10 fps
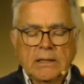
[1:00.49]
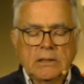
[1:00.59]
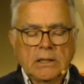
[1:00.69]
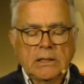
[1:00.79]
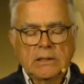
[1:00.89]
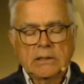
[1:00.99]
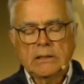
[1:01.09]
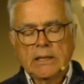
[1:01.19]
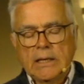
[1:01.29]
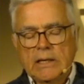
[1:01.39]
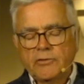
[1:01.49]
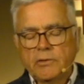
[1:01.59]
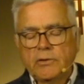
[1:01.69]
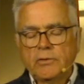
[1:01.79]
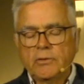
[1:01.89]
and
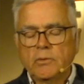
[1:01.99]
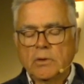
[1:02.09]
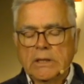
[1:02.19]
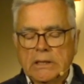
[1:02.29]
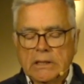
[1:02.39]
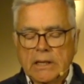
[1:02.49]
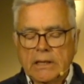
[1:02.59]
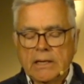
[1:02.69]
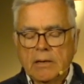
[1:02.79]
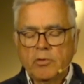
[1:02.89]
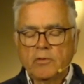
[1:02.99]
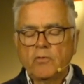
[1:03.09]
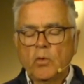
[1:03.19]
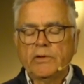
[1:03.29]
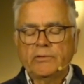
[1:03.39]
answering to a number
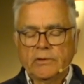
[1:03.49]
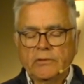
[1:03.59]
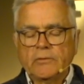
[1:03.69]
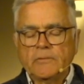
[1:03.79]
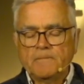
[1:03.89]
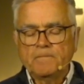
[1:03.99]
of voices.